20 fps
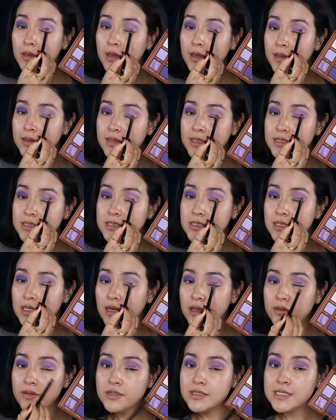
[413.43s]
And the
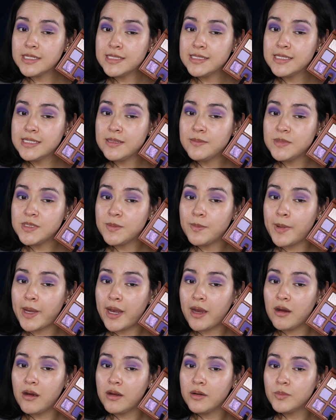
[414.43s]
color does seem to
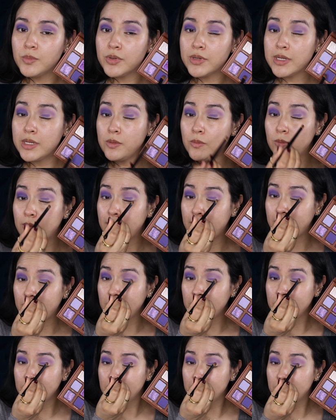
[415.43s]
pack on pretty
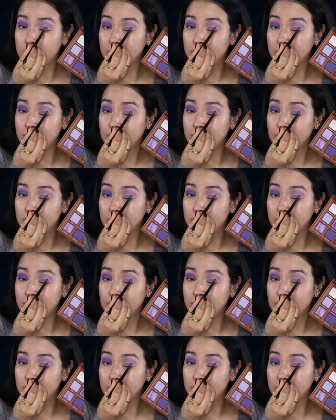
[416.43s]
well,